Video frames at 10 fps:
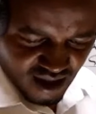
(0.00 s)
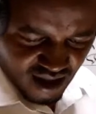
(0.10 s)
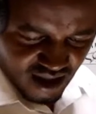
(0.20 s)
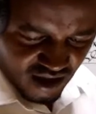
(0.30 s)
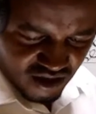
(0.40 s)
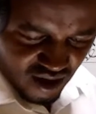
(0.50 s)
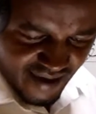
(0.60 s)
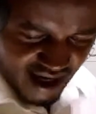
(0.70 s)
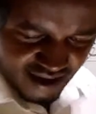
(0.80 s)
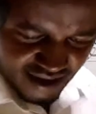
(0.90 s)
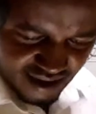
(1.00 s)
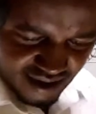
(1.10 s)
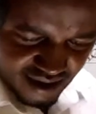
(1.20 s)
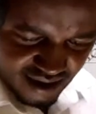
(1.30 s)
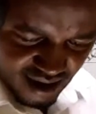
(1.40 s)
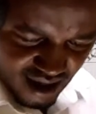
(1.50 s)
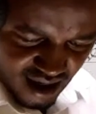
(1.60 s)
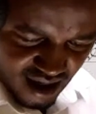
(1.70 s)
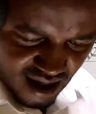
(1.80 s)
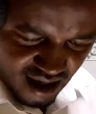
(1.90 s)
in our trial balance,
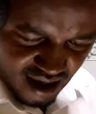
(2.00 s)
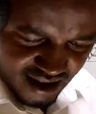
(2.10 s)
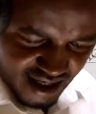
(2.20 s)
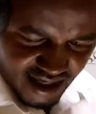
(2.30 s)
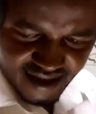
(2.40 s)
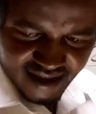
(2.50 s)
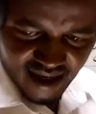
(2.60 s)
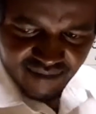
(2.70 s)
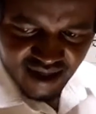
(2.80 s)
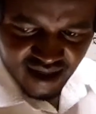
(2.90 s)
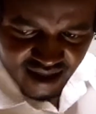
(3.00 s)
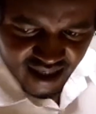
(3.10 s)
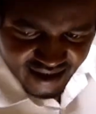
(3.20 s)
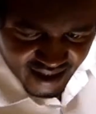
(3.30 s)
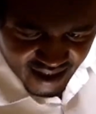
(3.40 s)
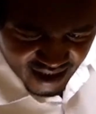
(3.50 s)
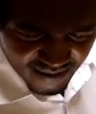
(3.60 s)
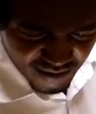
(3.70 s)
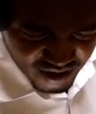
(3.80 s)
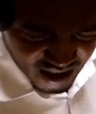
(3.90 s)
there is an
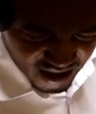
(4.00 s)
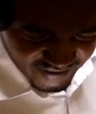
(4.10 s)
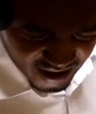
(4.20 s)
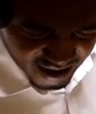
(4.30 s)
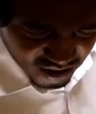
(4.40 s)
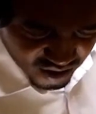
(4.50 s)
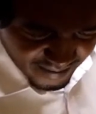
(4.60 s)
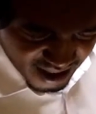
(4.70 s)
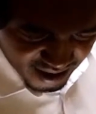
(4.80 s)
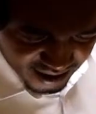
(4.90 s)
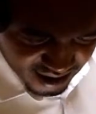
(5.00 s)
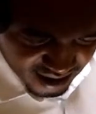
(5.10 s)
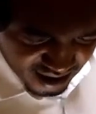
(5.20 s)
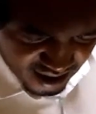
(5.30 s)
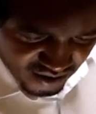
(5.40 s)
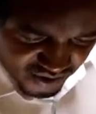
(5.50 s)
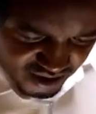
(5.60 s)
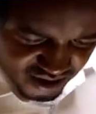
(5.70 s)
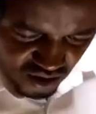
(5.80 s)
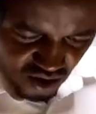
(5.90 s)
item which you're given in the trial balance, which
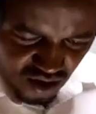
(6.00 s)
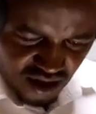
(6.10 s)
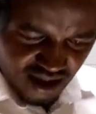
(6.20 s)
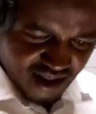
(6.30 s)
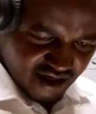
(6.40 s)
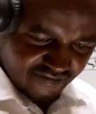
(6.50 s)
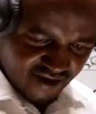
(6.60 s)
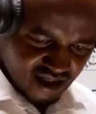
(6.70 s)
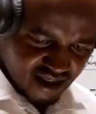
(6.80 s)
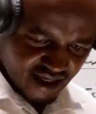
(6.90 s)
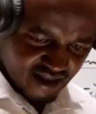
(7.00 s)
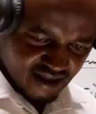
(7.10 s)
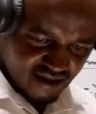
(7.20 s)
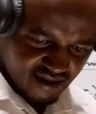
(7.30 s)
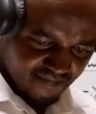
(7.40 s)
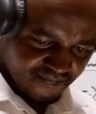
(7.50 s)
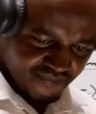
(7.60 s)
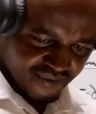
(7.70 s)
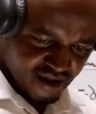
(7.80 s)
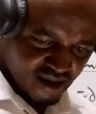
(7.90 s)
is called the deferred tax.
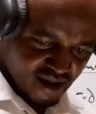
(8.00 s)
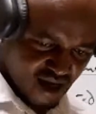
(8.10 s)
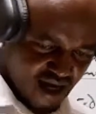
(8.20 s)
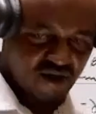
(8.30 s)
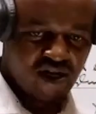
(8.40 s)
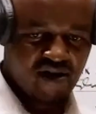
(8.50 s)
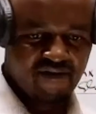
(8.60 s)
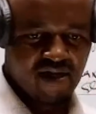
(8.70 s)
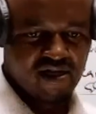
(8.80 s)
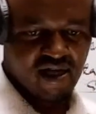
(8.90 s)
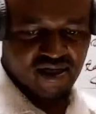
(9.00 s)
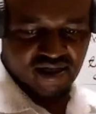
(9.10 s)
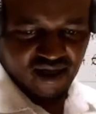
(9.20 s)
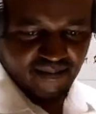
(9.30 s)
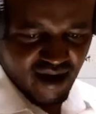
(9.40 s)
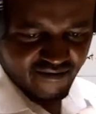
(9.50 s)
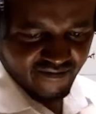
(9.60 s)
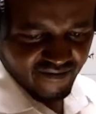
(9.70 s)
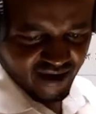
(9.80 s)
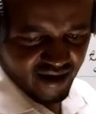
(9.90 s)
Actually, deferred tax is above
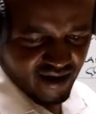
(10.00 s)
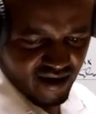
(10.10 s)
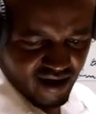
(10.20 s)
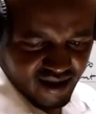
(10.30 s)
the